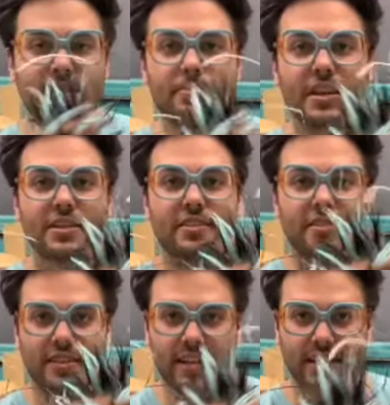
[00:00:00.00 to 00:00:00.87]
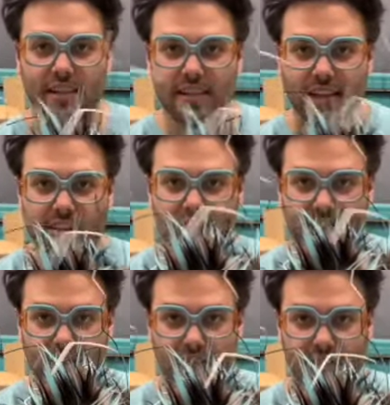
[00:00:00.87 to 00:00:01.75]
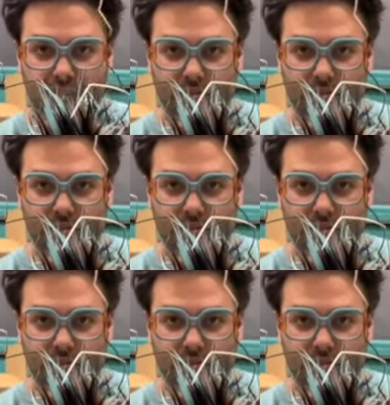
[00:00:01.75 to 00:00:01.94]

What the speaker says: some nice articulation just